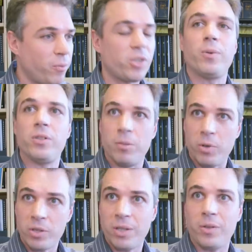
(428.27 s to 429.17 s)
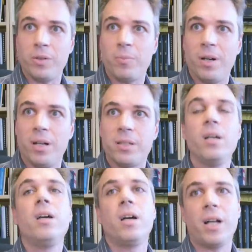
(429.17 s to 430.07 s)
which one is the most difficult part
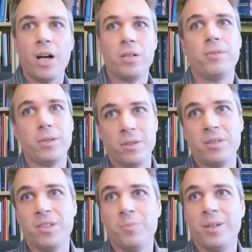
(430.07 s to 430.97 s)
and how difficult is this